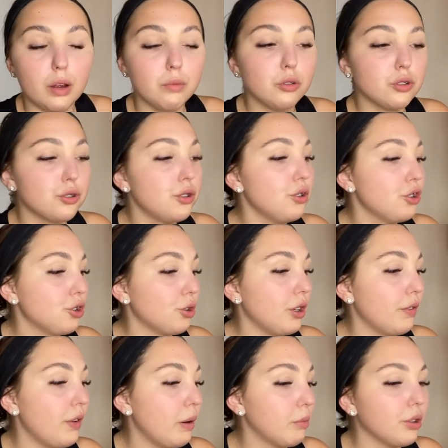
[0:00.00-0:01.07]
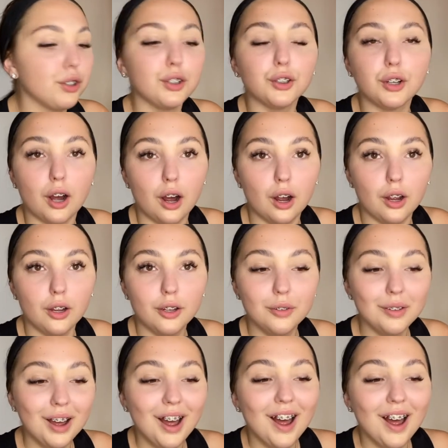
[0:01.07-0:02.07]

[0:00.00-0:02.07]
I'm not too sure if I'm gonna go